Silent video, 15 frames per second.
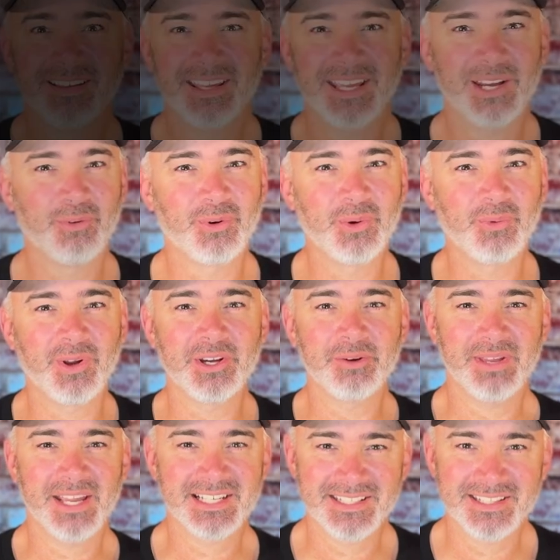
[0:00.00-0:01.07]
Hey everyone, welcome
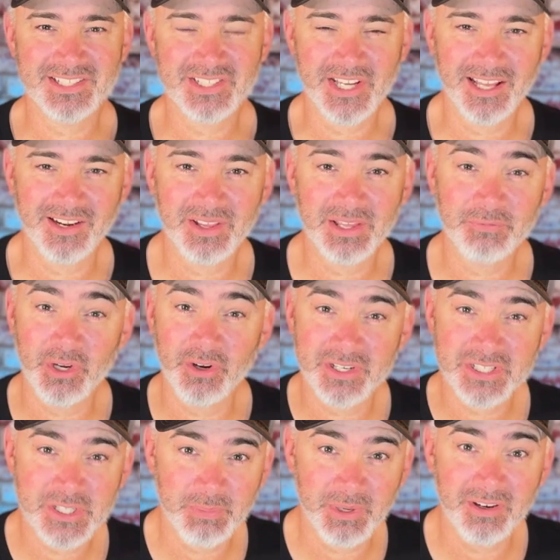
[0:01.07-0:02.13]
back to the channel. If you're
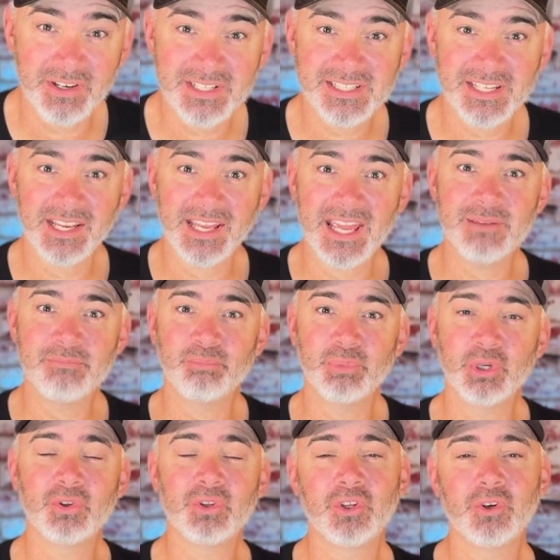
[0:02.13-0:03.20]
experiencing a
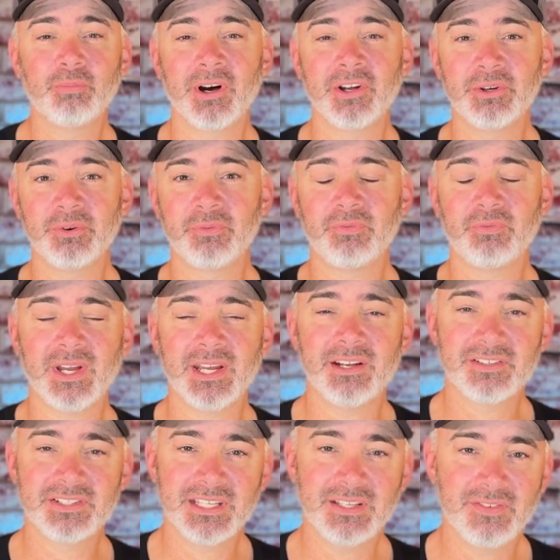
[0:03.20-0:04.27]
boot loop on your
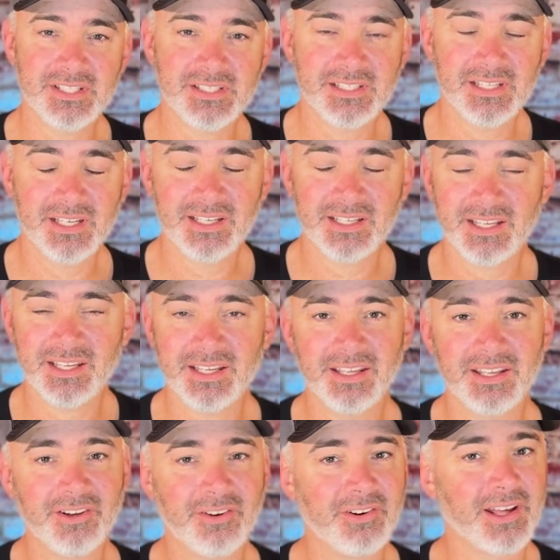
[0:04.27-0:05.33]
Fire TV stick,
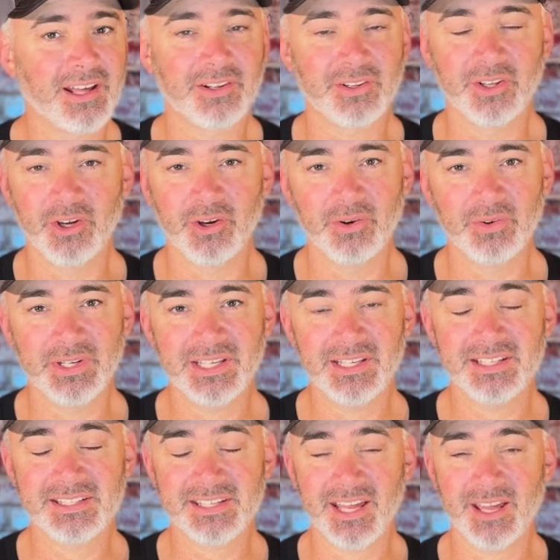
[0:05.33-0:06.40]
you're not alone.
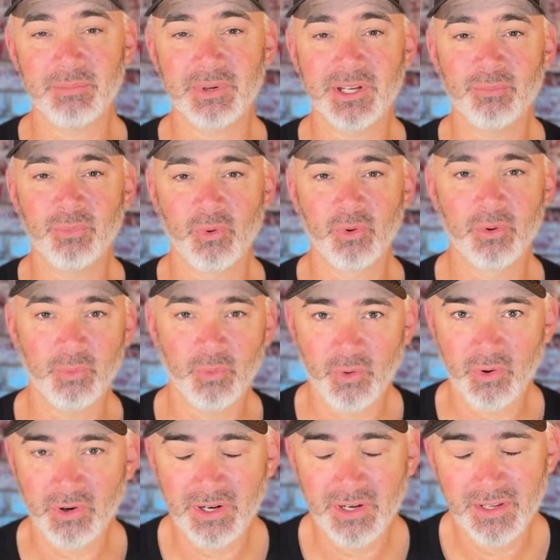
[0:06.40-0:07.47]
It is happening more and
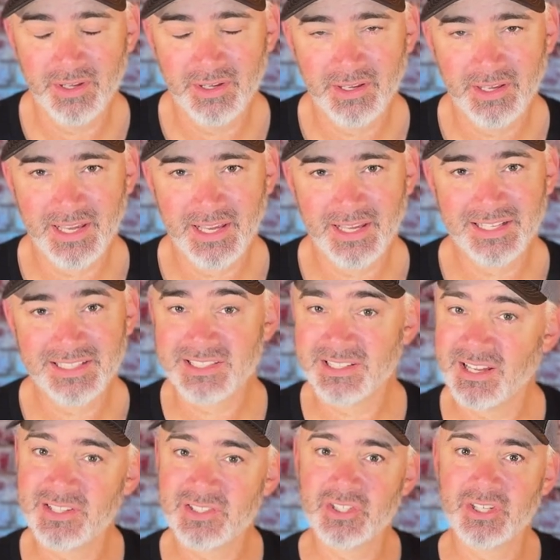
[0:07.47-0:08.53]
more. And it's
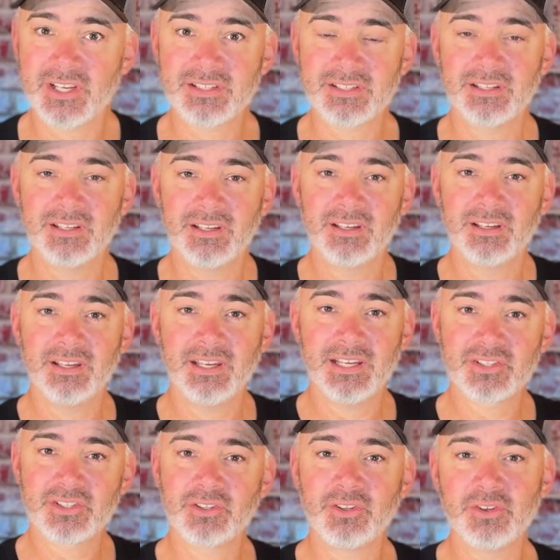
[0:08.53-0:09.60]
not just
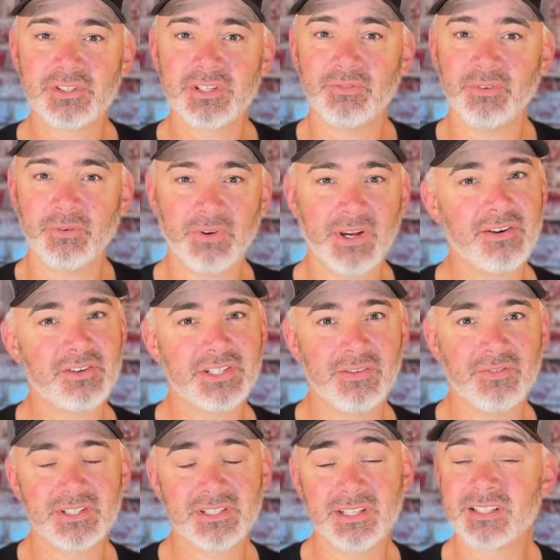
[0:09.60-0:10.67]
exclusive to Fire
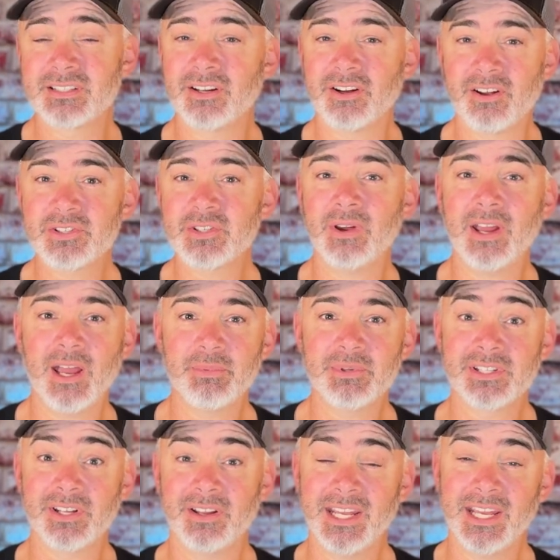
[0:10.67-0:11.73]
TV sticks. It also
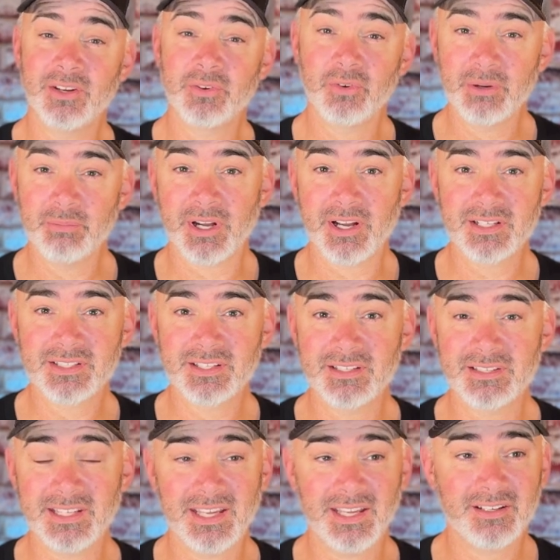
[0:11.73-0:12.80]
happens on Android
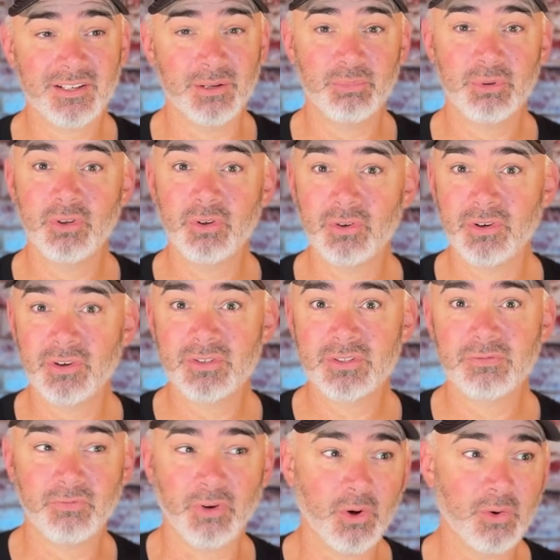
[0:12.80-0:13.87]
boxes and computers,
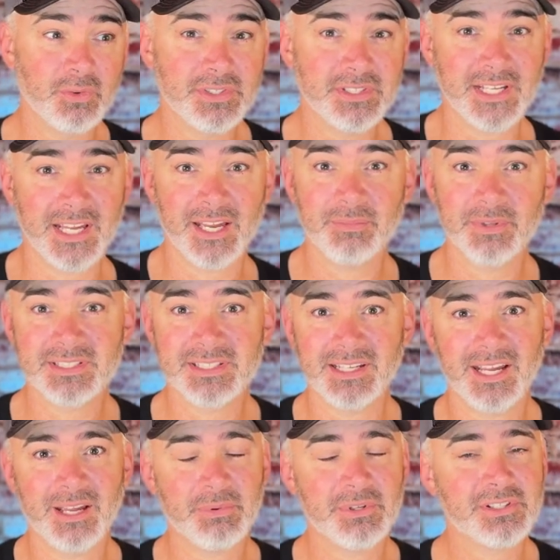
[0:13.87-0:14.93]
phones, tablets. It
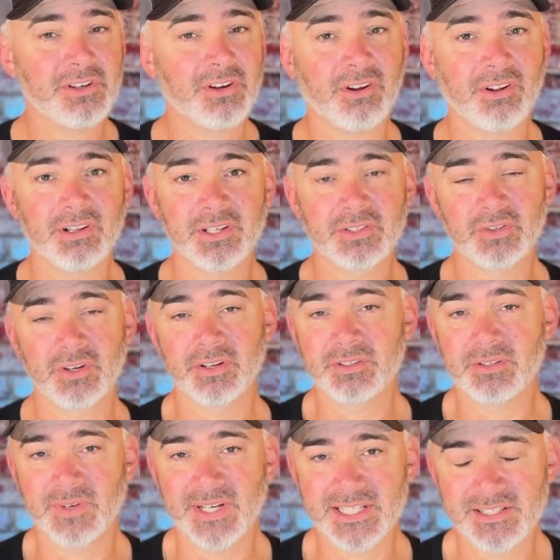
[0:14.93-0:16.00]
happens on all electronic
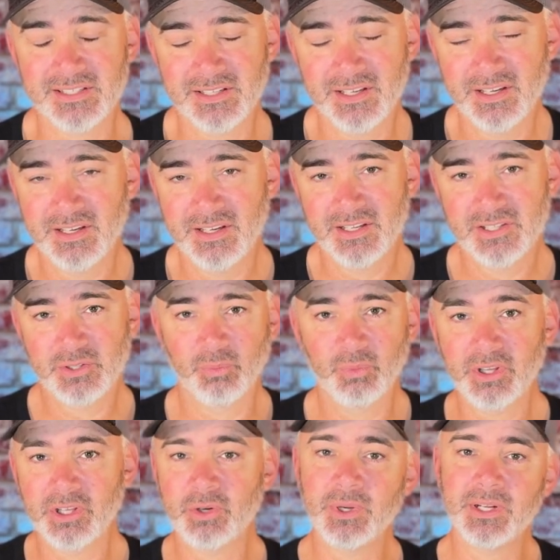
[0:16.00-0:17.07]
devices. So
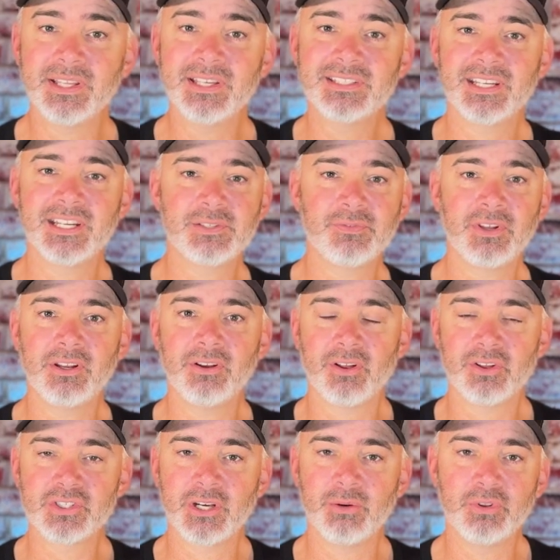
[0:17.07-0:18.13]
really quickly in today's video,
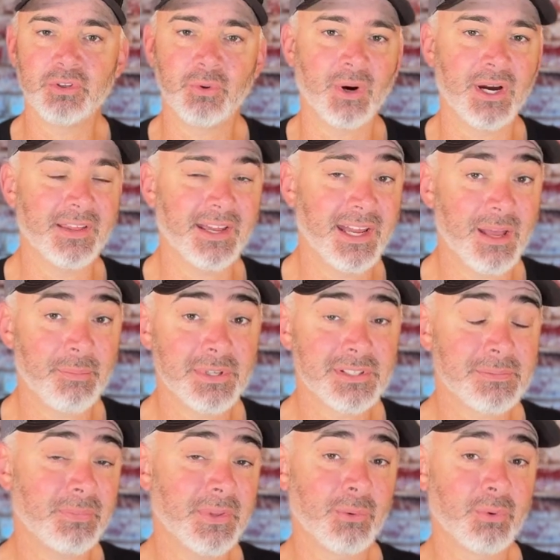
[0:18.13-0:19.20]
I'll share with you why that
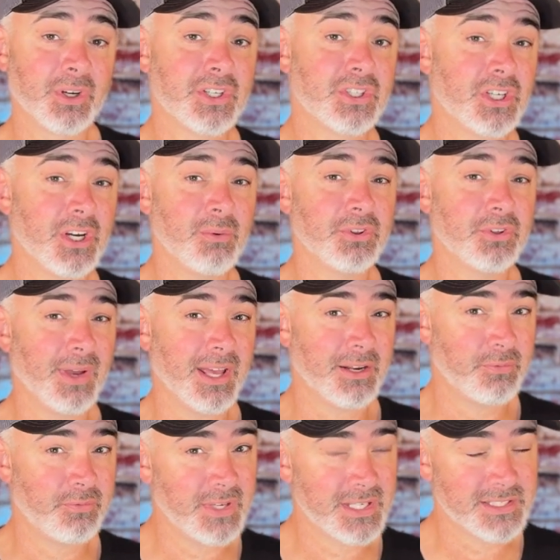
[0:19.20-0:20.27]
happens, and we're gonna share with you how to
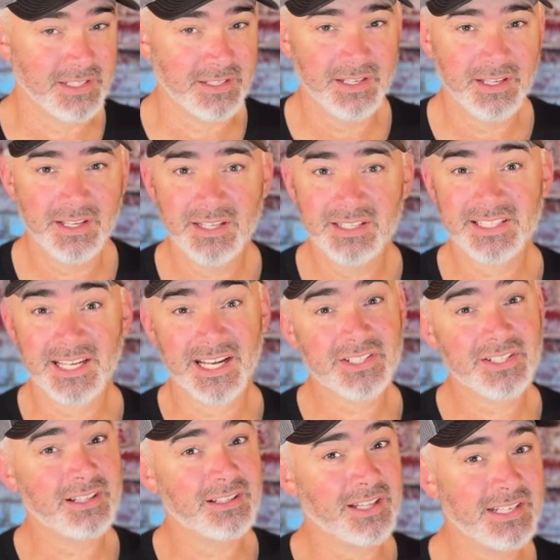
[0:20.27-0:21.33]
fix it. It's
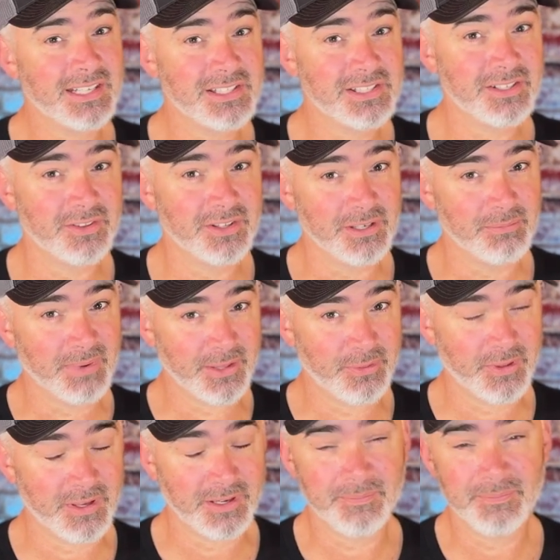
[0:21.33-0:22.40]
actually a lot easier than you might
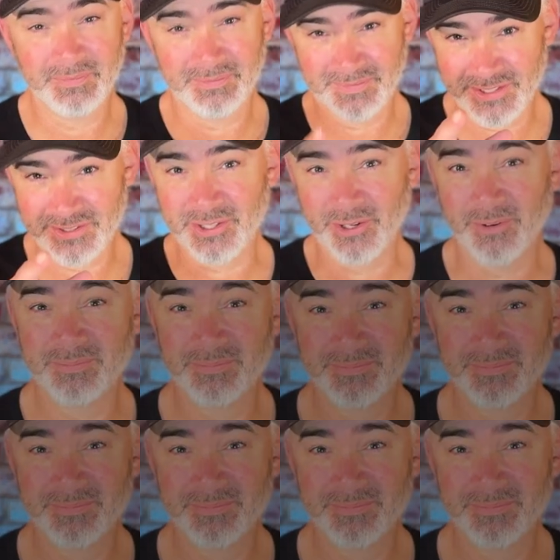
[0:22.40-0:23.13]
think. Let's go.